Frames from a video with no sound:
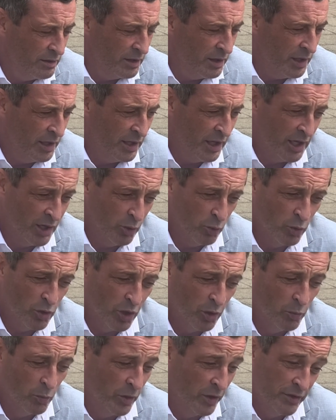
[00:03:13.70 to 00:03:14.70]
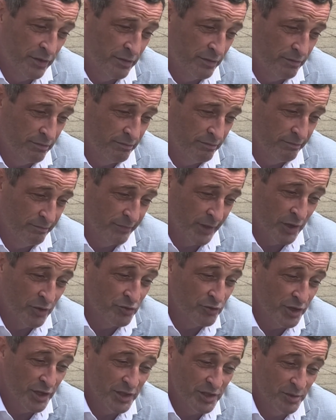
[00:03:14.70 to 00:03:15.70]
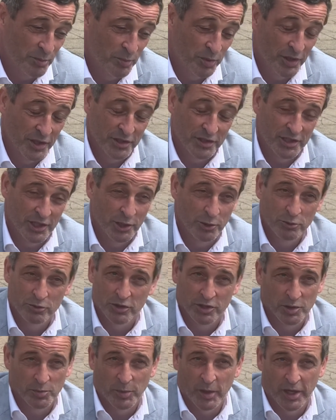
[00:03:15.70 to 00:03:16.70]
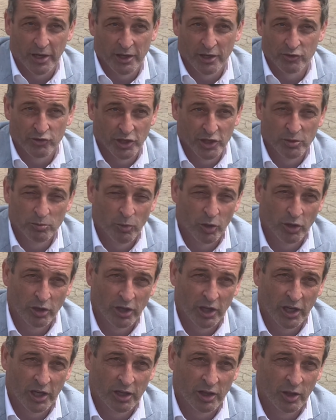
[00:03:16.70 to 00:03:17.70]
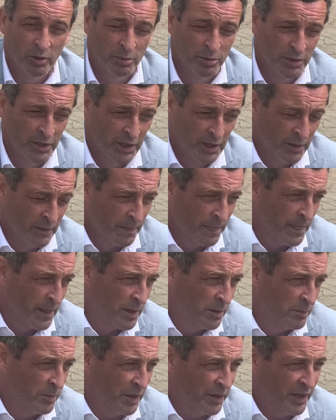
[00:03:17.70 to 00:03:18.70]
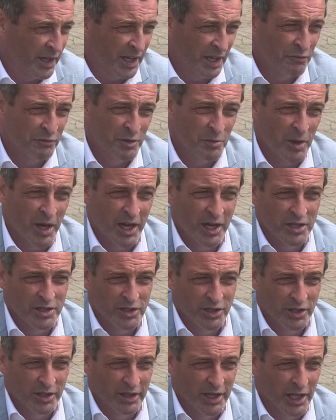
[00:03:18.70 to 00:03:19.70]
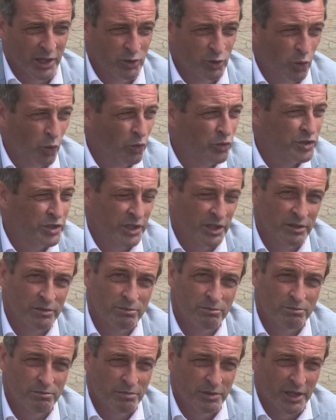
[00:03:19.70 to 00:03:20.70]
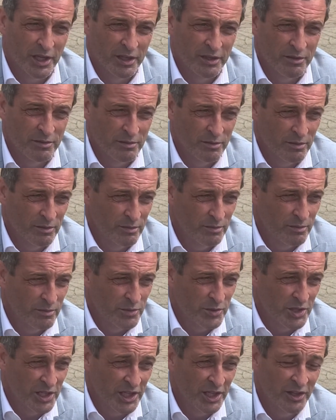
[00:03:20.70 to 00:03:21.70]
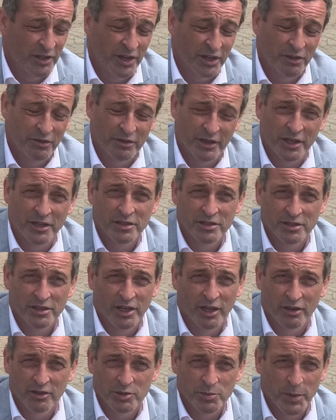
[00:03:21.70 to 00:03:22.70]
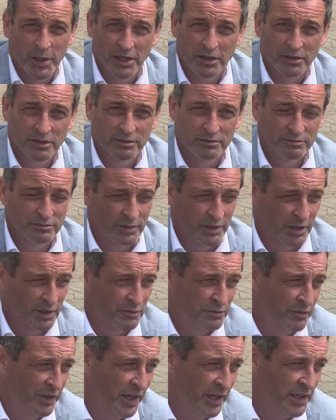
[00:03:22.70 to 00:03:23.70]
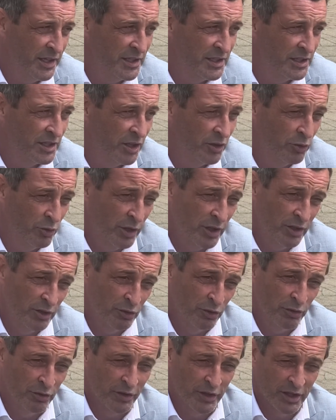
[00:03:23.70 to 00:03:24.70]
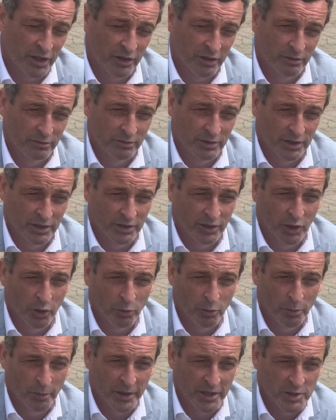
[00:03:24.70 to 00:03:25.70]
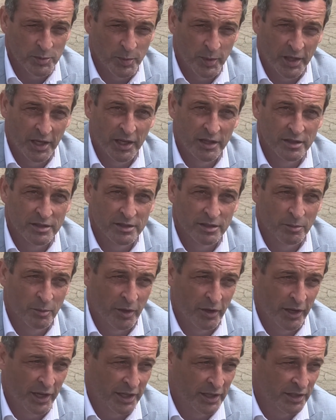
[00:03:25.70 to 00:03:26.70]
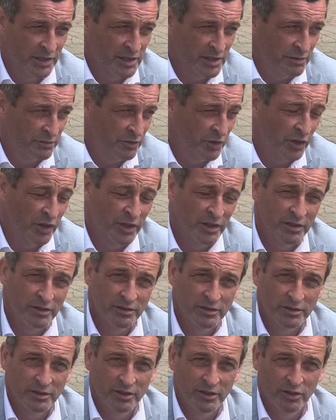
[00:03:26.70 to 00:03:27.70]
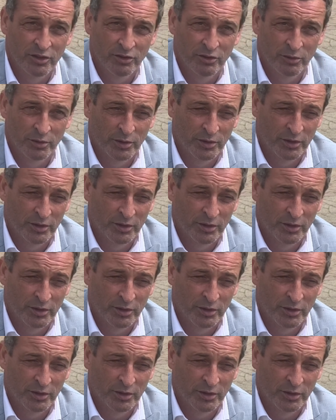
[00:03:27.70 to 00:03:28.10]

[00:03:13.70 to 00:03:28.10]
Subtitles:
And then it will come with interest in player sales, because it's part of a trading model at a club. I think every manager and head coach can say the right things in that respect. I think it's very easy to do it. The good thing, I think now with my experience and my record as I've done it, you know,